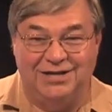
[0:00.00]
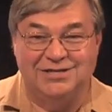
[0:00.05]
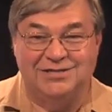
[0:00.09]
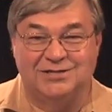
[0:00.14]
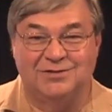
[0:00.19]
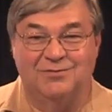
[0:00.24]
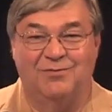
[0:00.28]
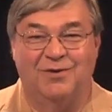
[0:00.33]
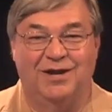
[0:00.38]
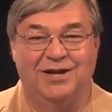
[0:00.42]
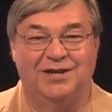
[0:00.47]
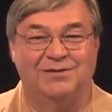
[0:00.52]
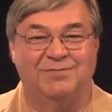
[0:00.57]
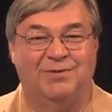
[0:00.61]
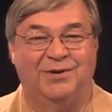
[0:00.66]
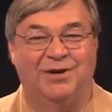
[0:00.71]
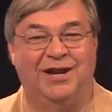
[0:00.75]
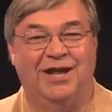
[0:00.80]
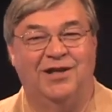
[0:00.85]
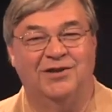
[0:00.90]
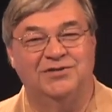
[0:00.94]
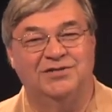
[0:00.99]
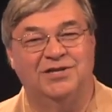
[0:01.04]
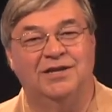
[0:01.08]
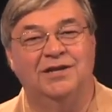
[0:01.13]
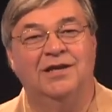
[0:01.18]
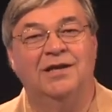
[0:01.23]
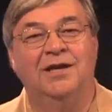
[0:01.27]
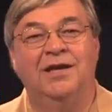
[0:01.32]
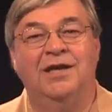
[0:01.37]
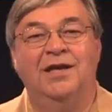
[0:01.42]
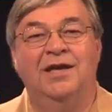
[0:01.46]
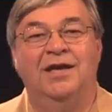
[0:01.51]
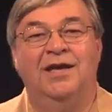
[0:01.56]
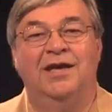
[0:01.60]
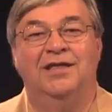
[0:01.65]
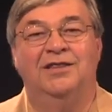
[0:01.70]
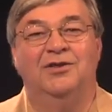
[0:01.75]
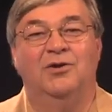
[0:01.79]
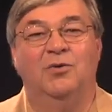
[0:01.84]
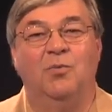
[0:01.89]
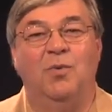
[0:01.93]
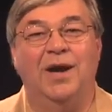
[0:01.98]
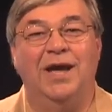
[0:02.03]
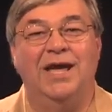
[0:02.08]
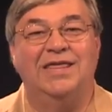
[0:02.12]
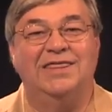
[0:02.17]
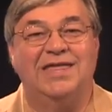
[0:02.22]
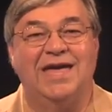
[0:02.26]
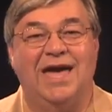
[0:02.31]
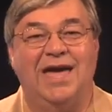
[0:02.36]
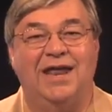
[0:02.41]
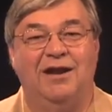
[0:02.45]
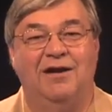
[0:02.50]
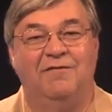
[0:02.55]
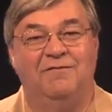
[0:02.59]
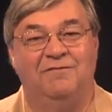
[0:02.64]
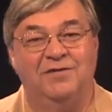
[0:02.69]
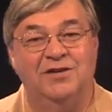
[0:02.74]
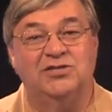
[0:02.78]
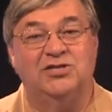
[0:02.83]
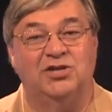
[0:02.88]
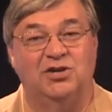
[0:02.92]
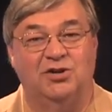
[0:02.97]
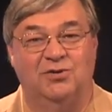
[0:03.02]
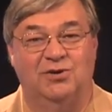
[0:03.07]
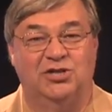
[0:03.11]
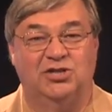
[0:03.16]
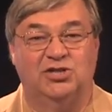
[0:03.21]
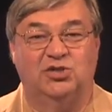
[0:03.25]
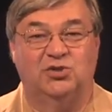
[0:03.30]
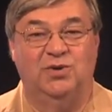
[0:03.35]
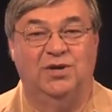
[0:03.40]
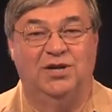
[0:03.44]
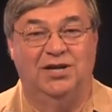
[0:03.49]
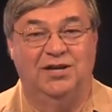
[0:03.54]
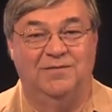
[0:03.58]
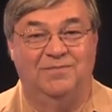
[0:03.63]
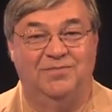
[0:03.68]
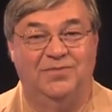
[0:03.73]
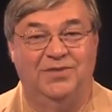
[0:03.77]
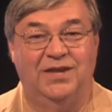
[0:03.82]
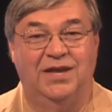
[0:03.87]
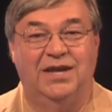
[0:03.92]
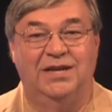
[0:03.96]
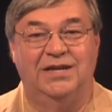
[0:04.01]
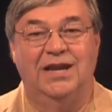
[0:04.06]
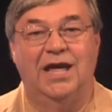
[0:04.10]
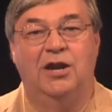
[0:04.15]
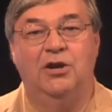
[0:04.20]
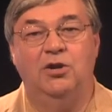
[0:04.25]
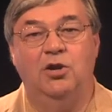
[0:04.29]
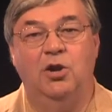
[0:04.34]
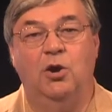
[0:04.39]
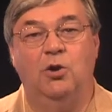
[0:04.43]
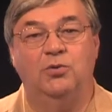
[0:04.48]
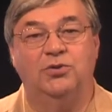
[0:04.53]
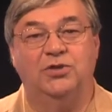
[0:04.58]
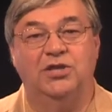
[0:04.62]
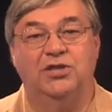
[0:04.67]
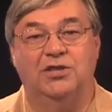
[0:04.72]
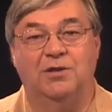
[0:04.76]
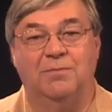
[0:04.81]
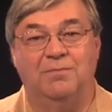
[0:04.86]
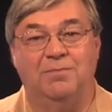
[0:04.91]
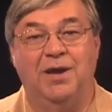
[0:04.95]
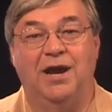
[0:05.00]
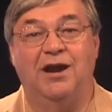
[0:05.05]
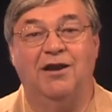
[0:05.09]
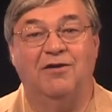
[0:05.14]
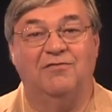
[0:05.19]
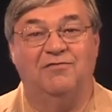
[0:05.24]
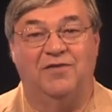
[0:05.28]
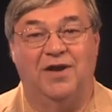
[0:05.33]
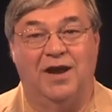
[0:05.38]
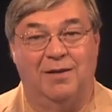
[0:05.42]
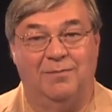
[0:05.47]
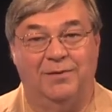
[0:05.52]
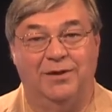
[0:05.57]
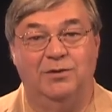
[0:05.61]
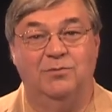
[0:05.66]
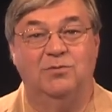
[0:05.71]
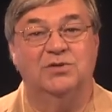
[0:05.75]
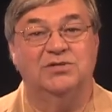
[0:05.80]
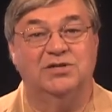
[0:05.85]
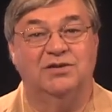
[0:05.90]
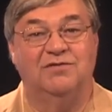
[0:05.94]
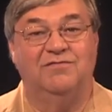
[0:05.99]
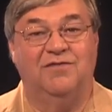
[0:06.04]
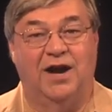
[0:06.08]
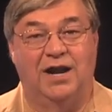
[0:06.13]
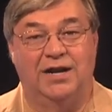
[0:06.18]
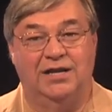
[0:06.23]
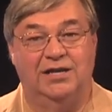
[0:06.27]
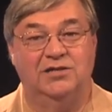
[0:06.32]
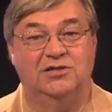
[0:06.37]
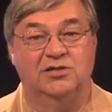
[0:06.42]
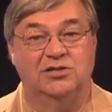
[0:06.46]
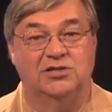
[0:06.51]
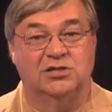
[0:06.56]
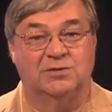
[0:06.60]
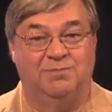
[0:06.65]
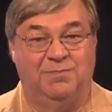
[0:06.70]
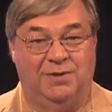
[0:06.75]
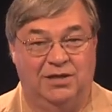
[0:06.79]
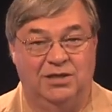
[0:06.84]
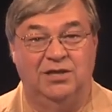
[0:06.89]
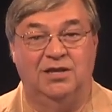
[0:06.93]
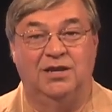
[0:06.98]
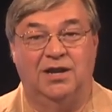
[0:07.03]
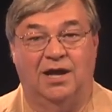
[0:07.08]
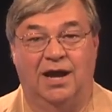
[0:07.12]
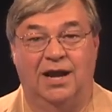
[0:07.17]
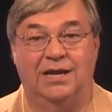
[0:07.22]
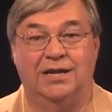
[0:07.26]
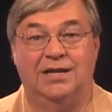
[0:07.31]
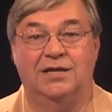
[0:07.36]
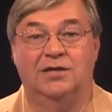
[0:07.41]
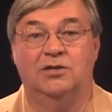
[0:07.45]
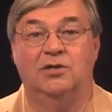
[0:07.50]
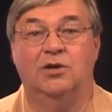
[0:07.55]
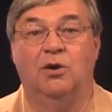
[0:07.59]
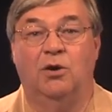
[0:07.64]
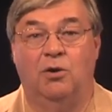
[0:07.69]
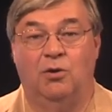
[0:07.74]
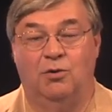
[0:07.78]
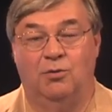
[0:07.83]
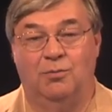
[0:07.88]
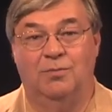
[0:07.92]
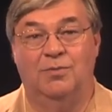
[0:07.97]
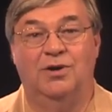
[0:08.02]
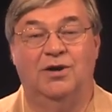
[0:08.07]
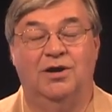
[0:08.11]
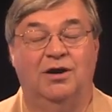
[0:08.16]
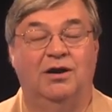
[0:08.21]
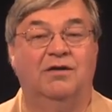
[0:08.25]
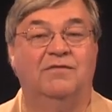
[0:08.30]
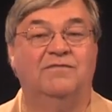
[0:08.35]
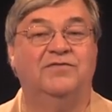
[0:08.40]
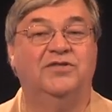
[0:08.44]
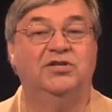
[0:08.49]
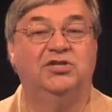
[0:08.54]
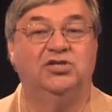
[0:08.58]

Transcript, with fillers: is the way to pronounce it, the way that a visitor is treated. Now, note that the Bear family was invited to spend the night in the home of the